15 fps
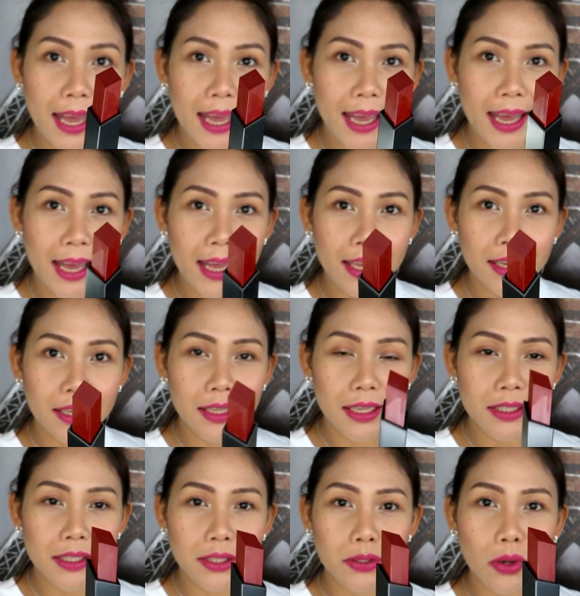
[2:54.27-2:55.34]
and
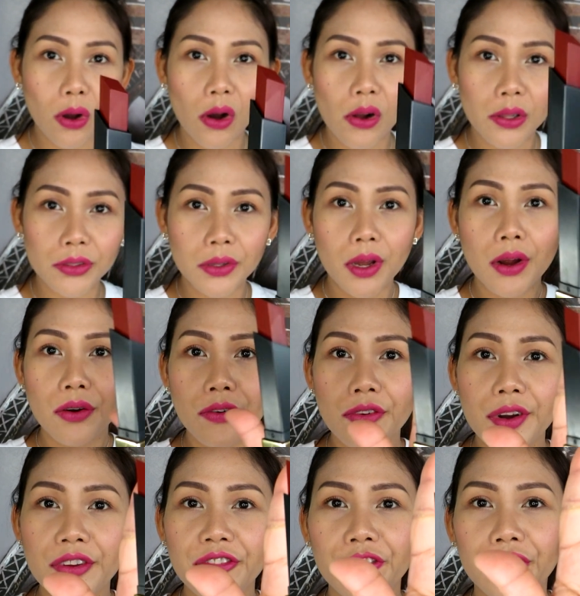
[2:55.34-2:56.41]
this is called
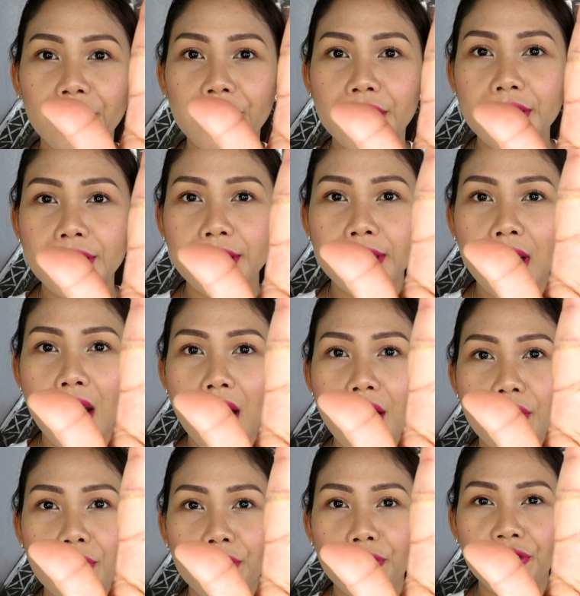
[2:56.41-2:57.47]
reverse
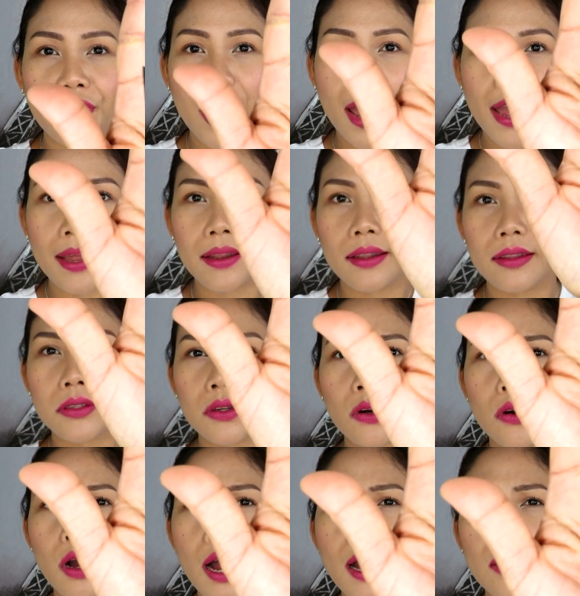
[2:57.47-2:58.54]
red.
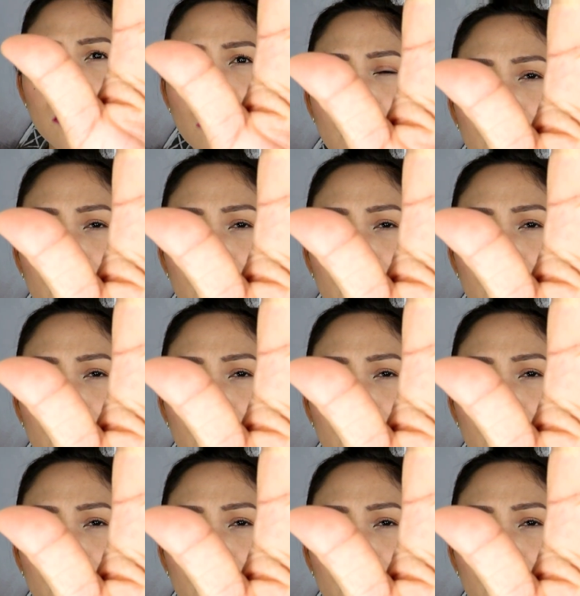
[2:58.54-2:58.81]
So I don't know